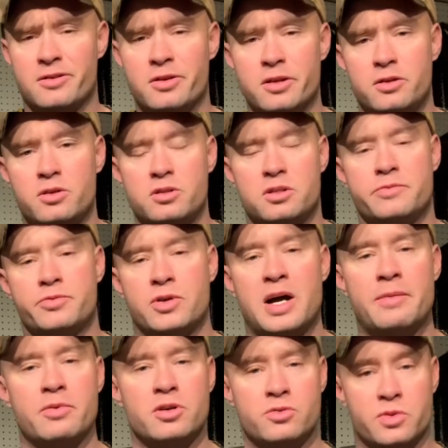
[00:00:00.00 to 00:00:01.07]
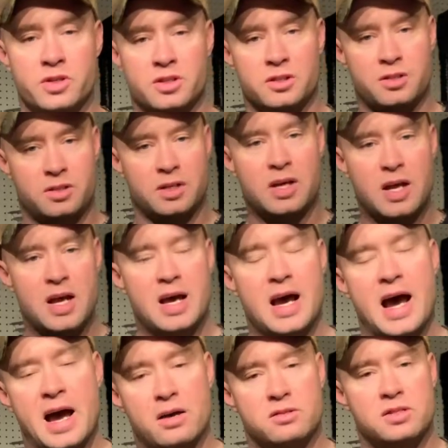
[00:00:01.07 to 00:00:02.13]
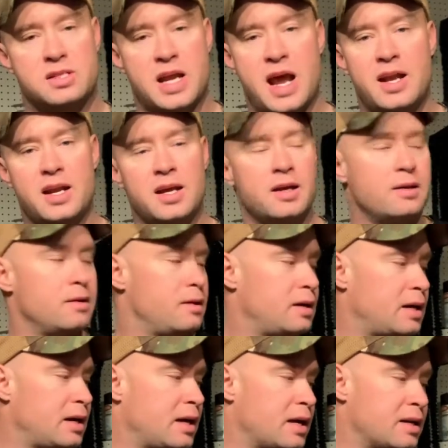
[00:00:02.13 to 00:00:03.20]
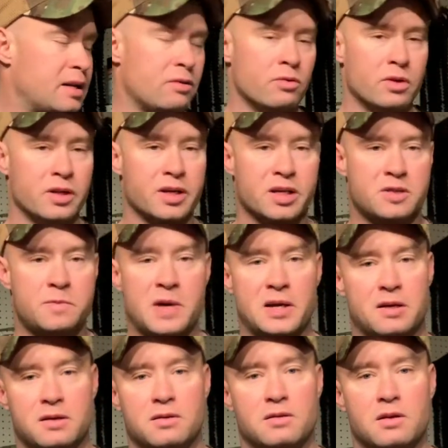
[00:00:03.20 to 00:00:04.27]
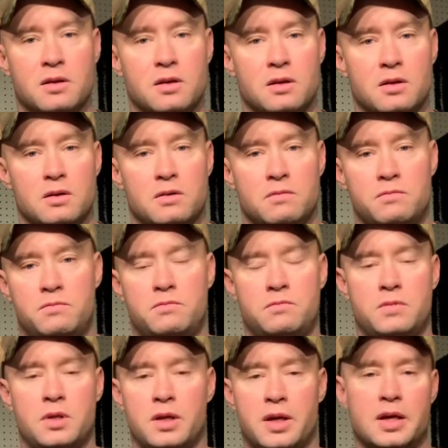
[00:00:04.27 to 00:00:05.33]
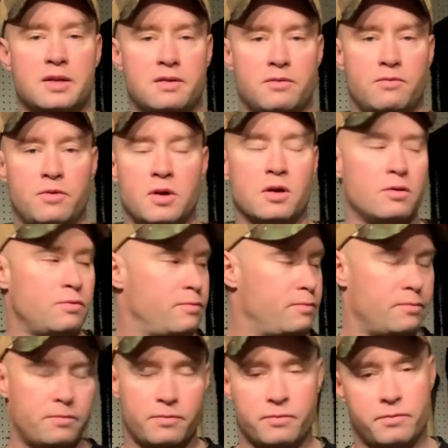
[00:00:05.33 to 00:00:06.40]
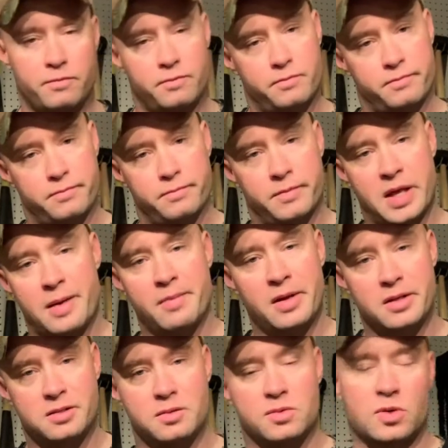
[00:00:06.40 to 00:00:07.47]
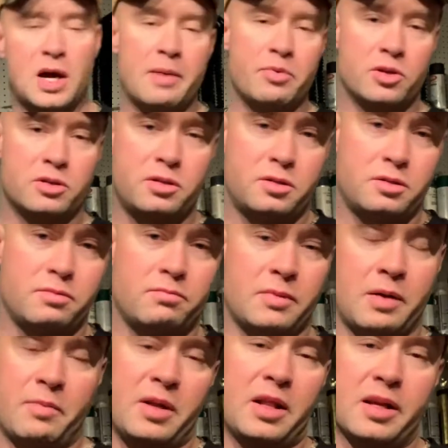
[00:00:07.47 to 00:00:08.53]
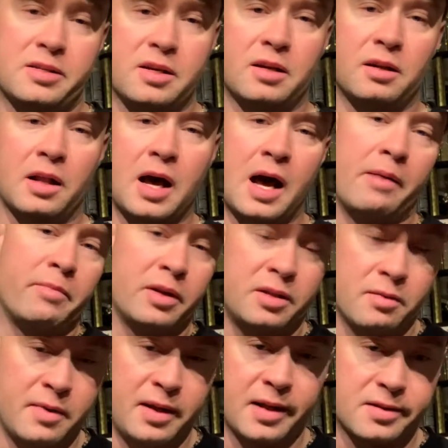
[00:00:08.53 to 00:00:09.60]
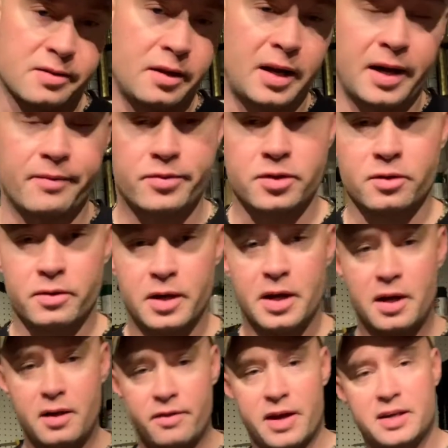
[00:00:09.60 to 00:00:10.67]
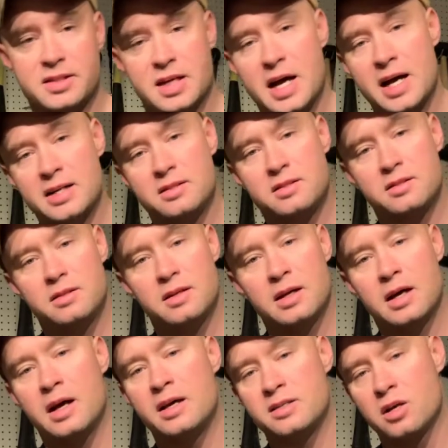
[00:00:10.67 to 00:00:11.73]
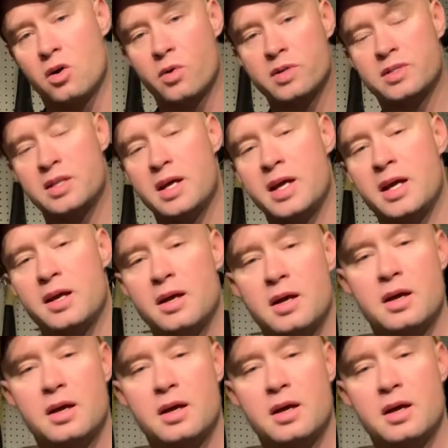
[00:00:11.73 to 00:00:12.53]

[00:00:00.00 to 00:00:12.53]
32 subscribers, which is outstanding. I didn't really expect to get, that many subscribers. I mean, that's not a lot, but to me, that's a lot. So thanks, guys. As I always say,